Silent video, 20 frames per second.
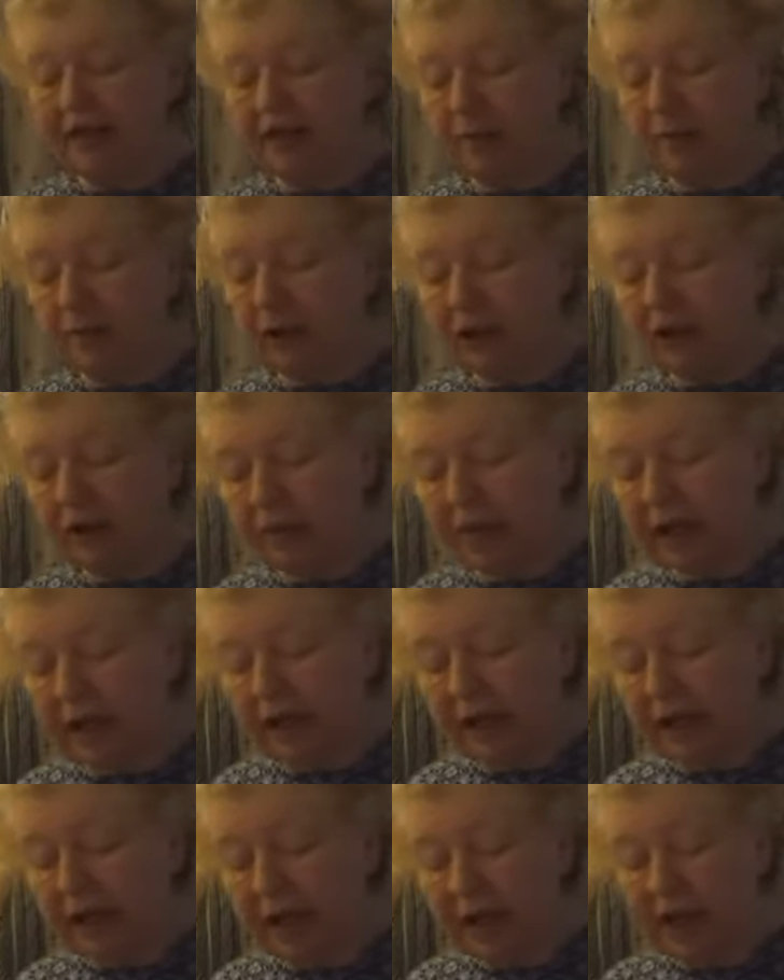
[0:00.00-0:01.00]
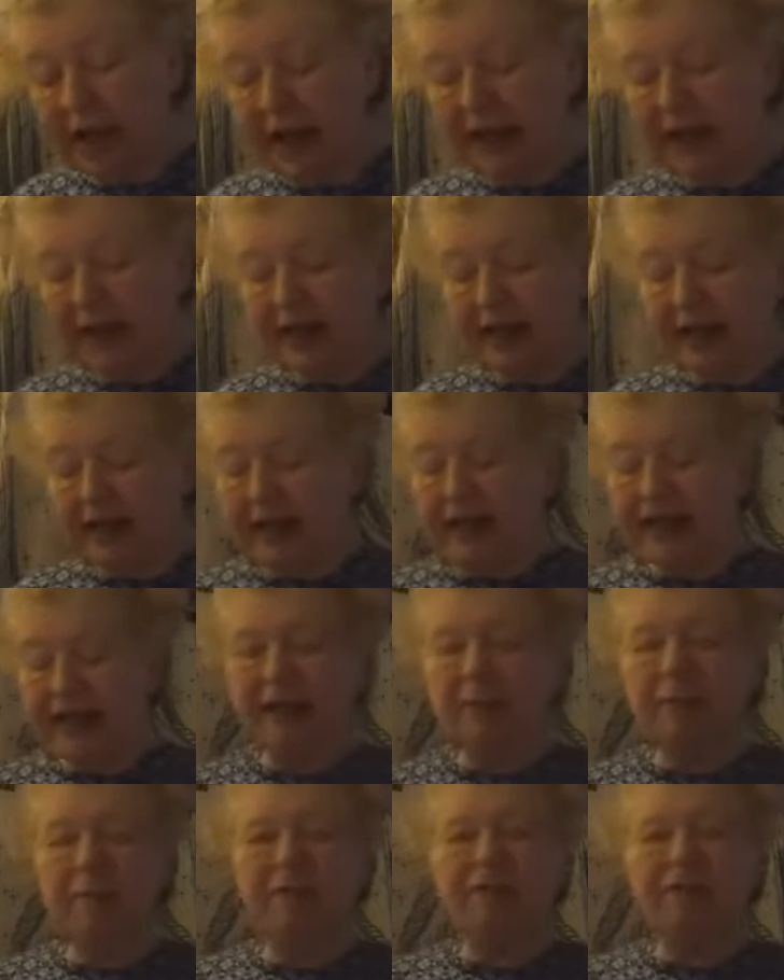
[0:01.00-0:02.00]
to bring him in and to lay
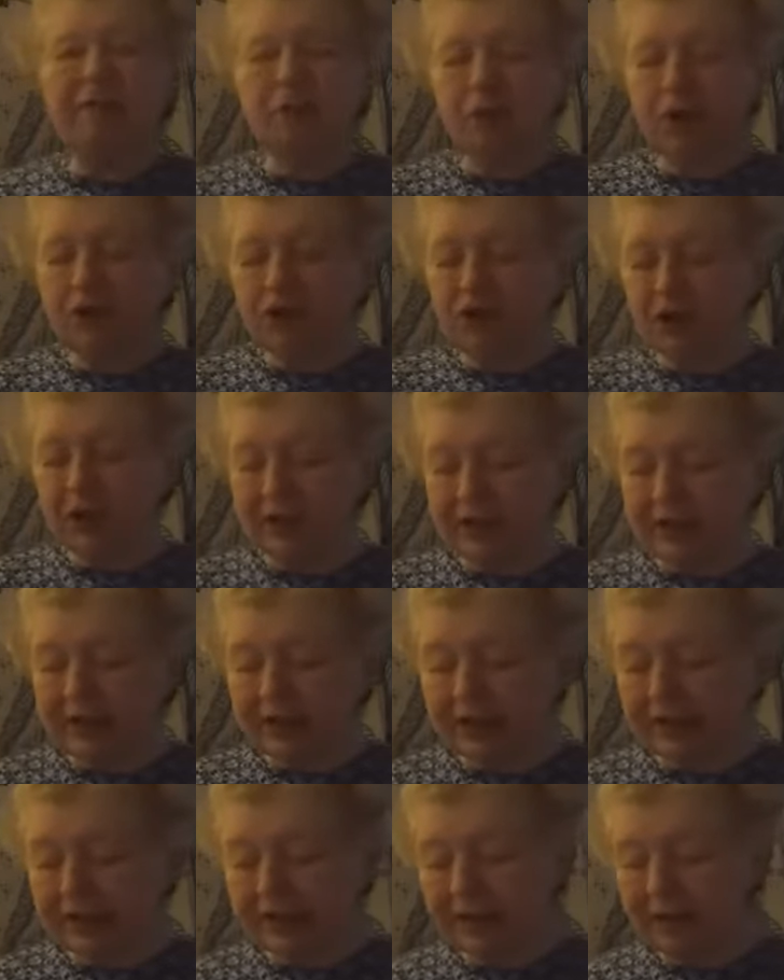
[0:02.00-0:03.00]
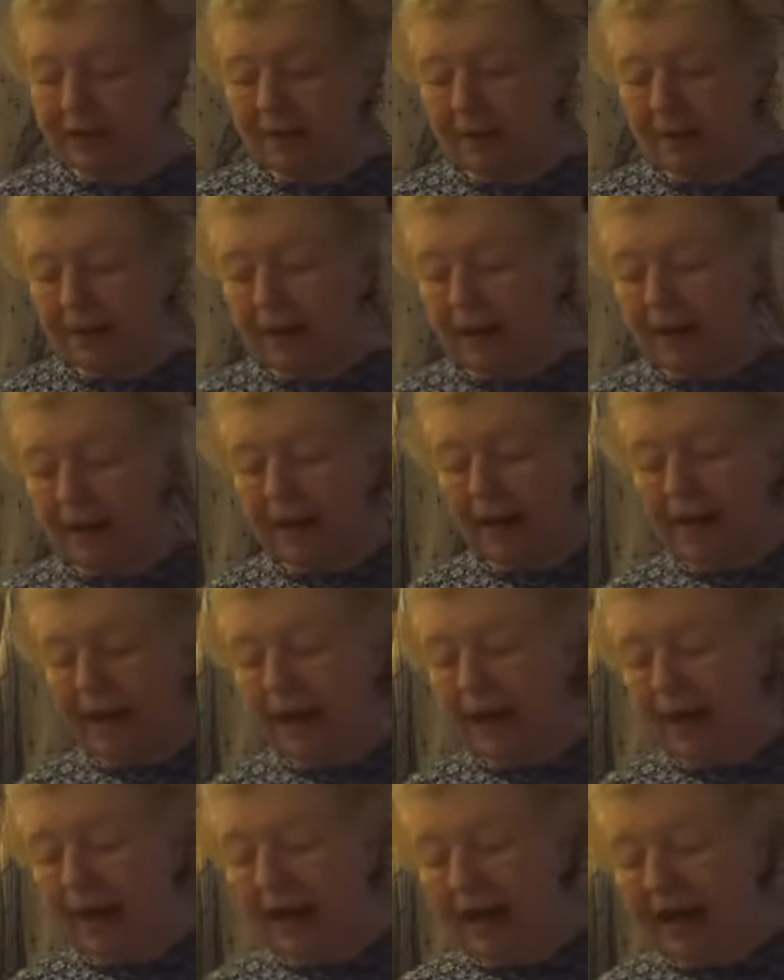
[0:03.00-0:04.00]
him before Jesus.
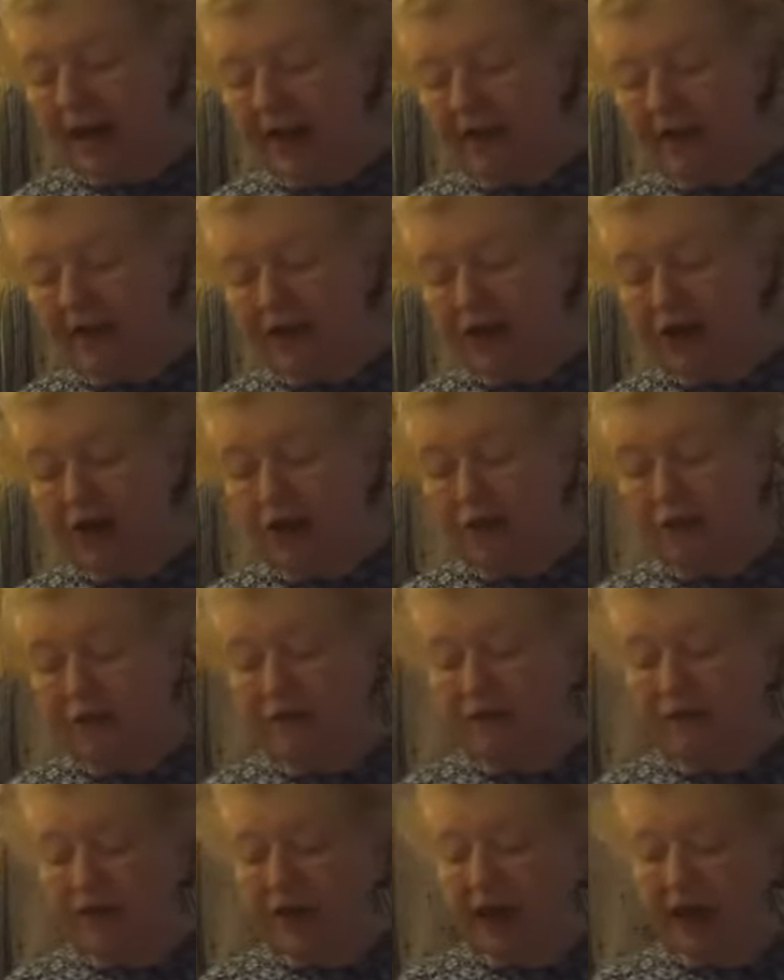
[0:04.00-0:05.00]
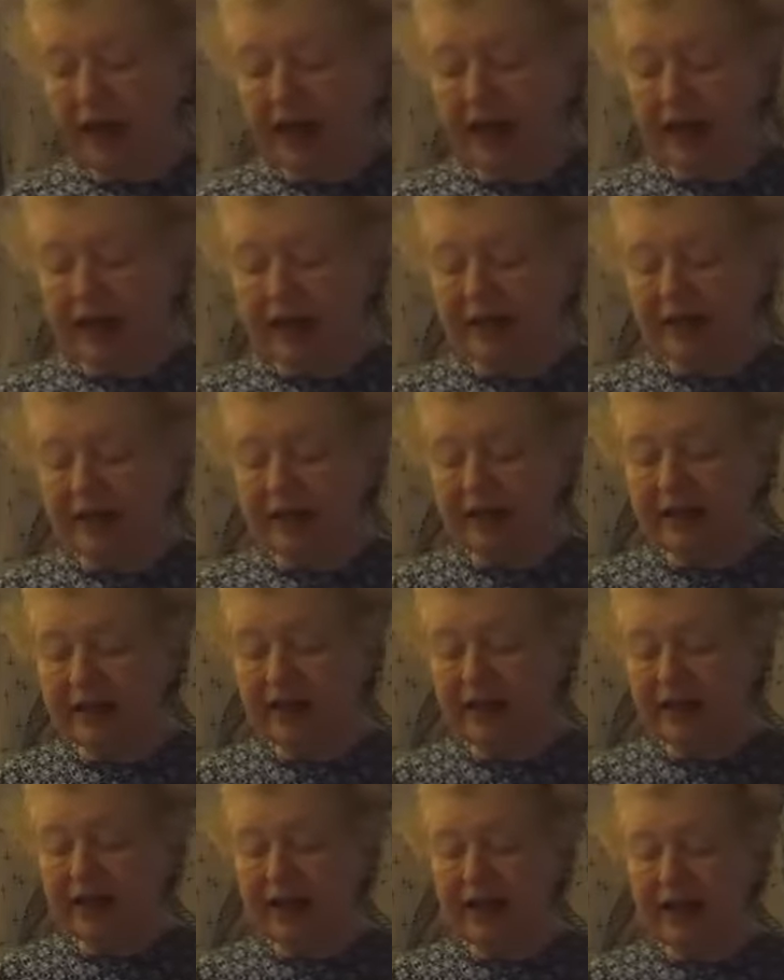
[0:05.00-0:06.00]
And they couldn't find
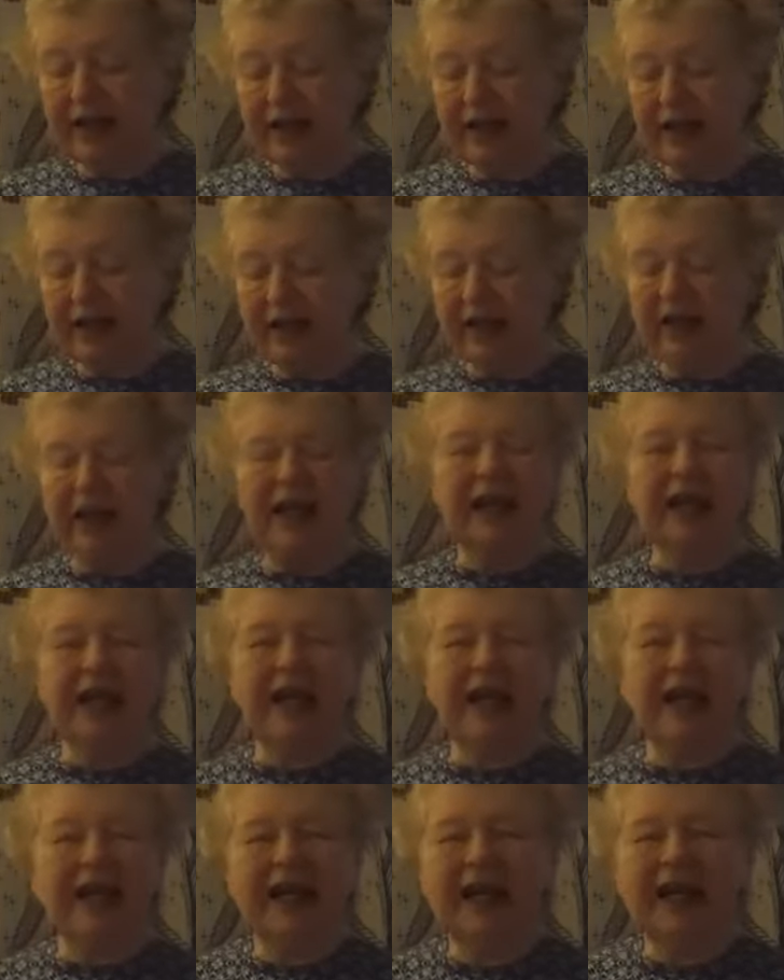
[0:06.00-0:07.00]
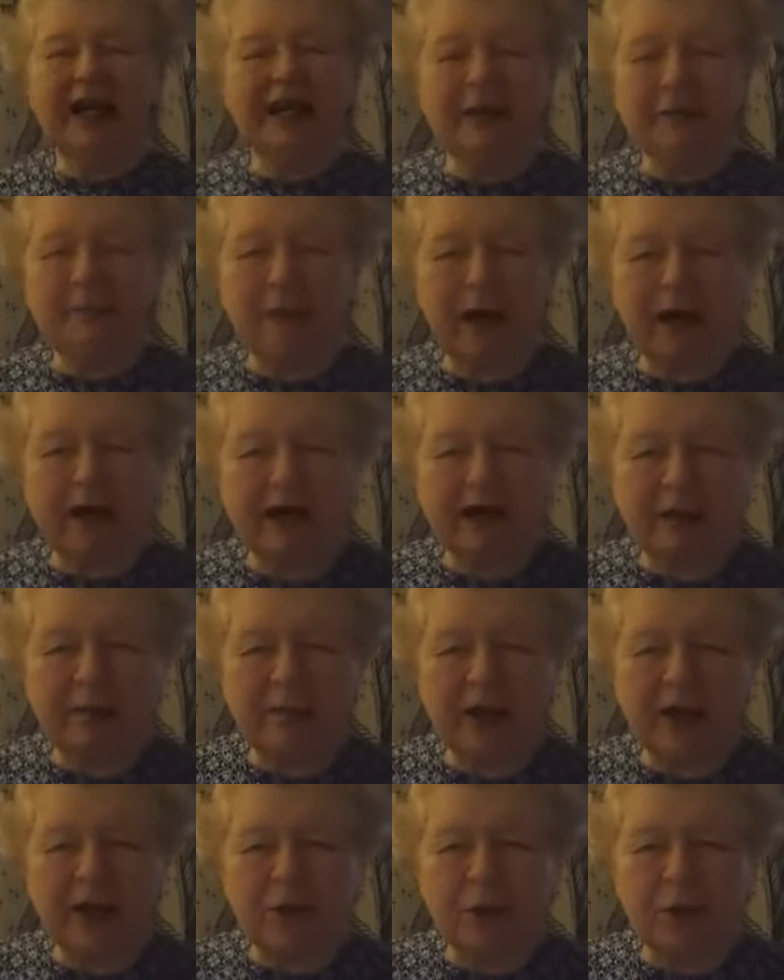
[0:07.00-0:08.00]
anybody to
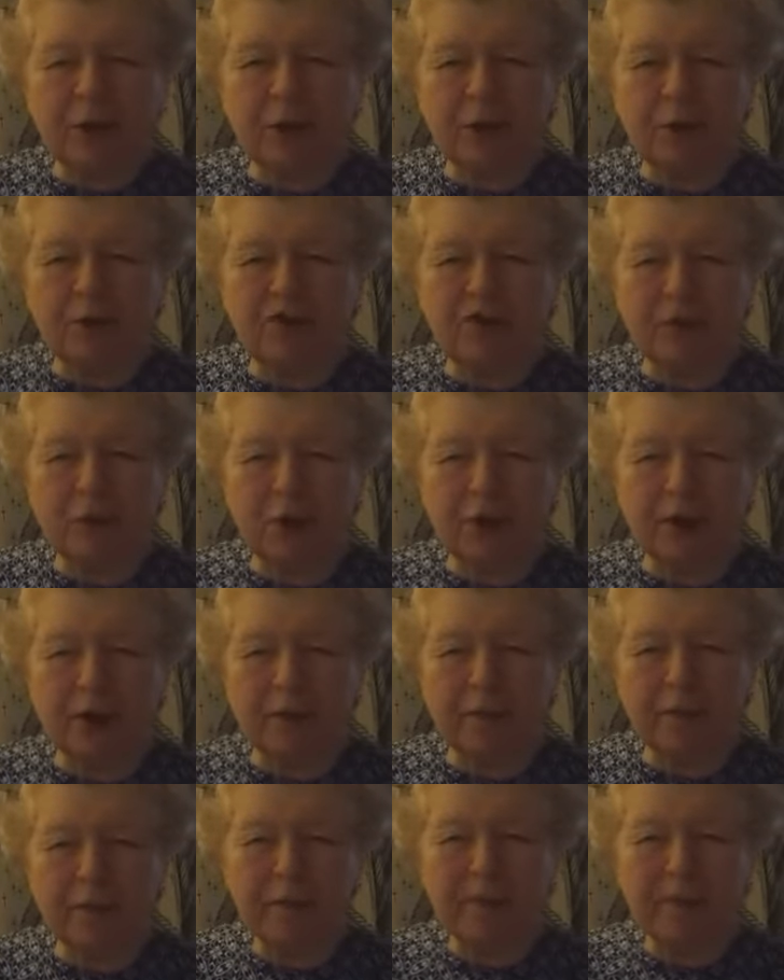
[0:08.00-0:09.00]
make room for him.